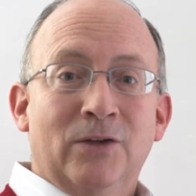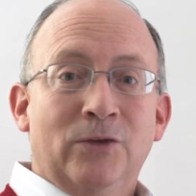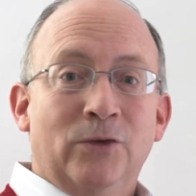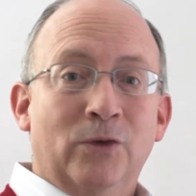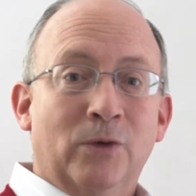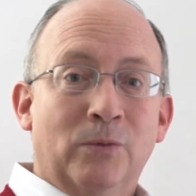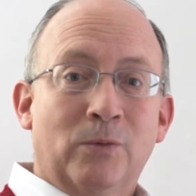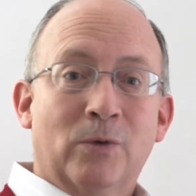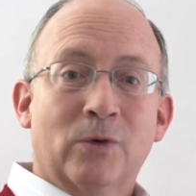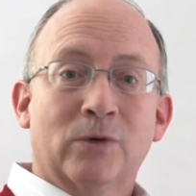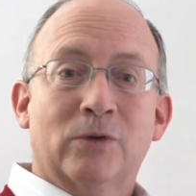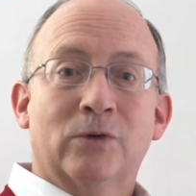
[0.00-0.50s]
No
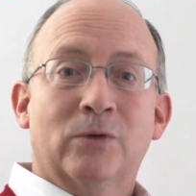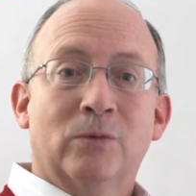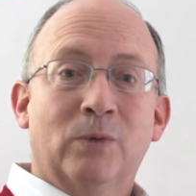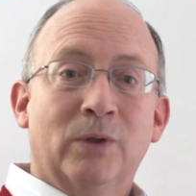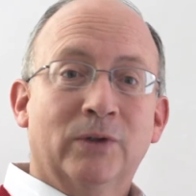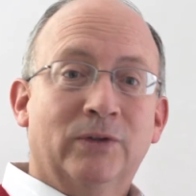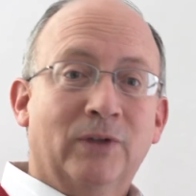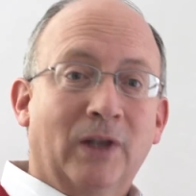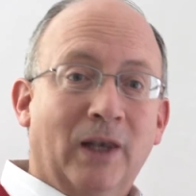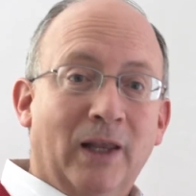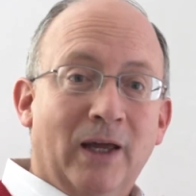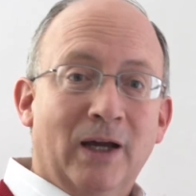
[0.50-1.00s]
worker
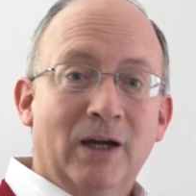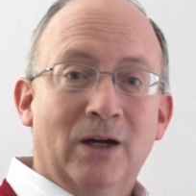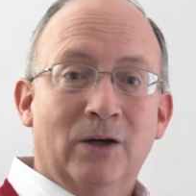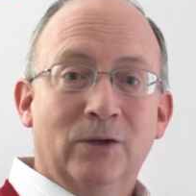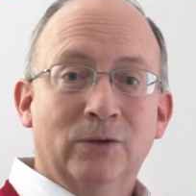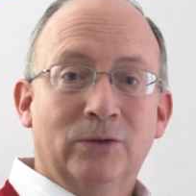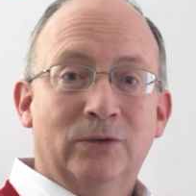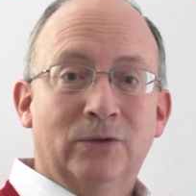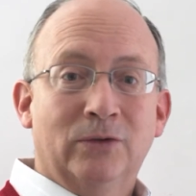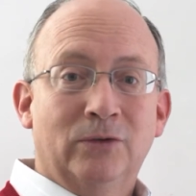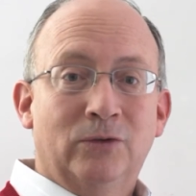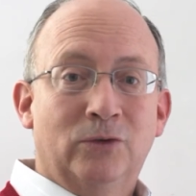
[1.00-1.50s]
was
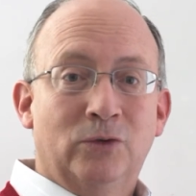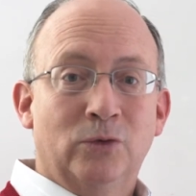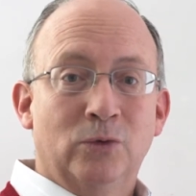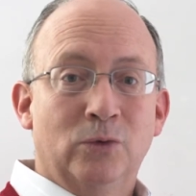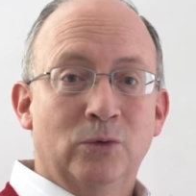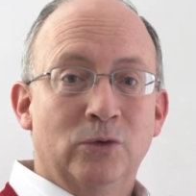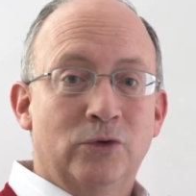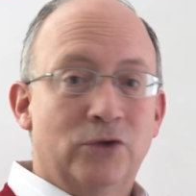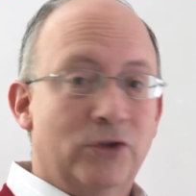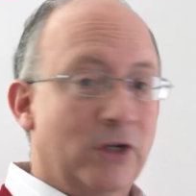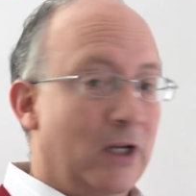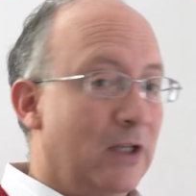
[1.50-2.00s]
allowed
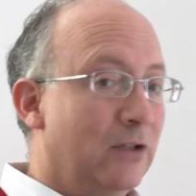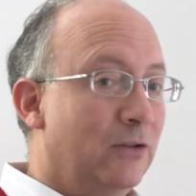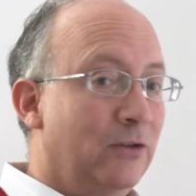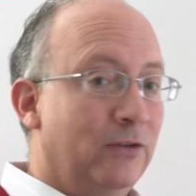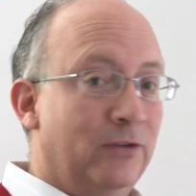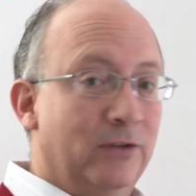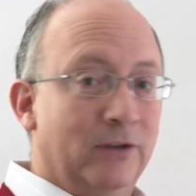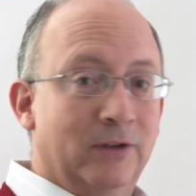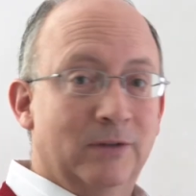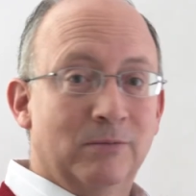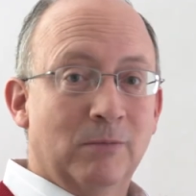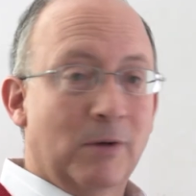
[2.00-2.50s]
to change the
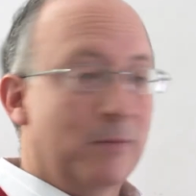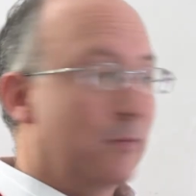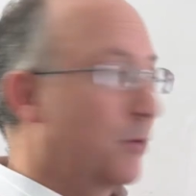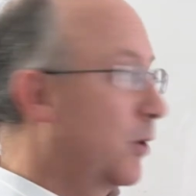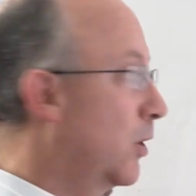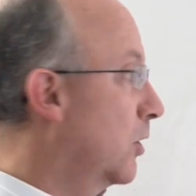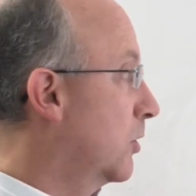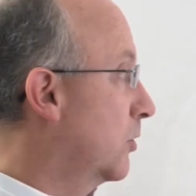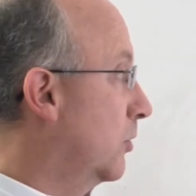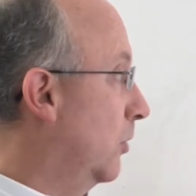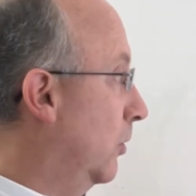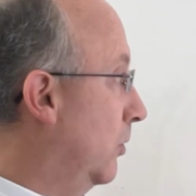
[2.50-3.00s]
system of
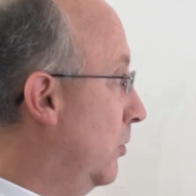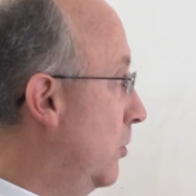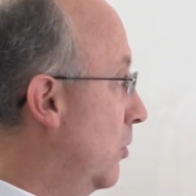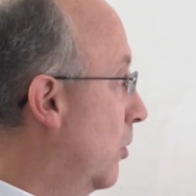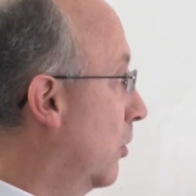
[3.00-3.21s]
production.